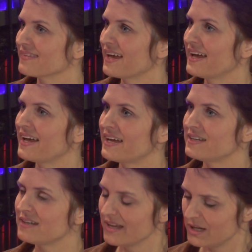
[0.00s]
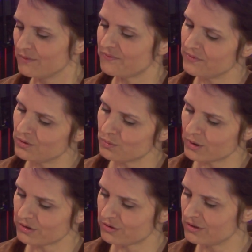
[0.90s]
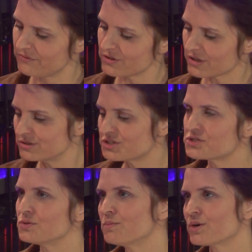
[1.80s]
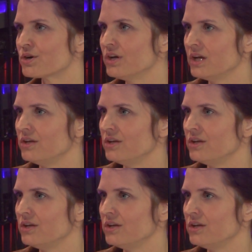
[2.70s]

And if you want, if you're a consumer,